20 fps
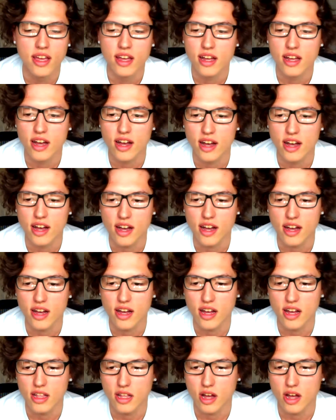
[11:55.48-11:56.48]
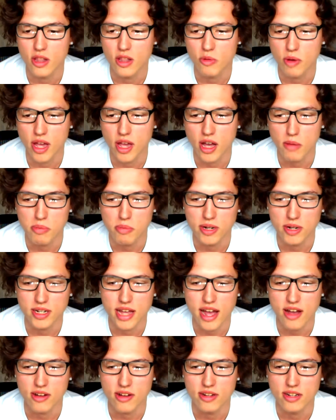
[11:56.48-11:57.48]
up or
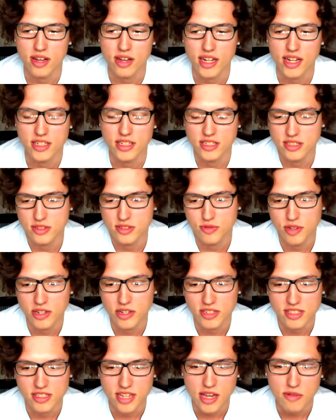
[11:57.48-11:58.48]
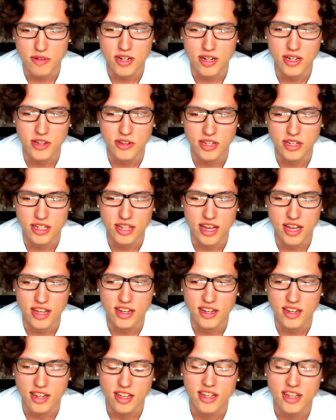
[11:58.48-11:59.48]
down. I just feel safer doing that.
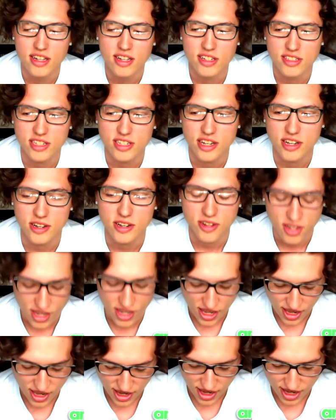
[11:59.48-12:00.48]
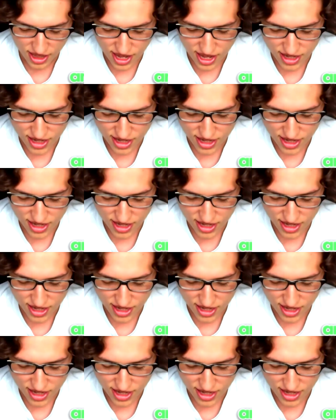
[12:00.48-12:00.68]
So, and that's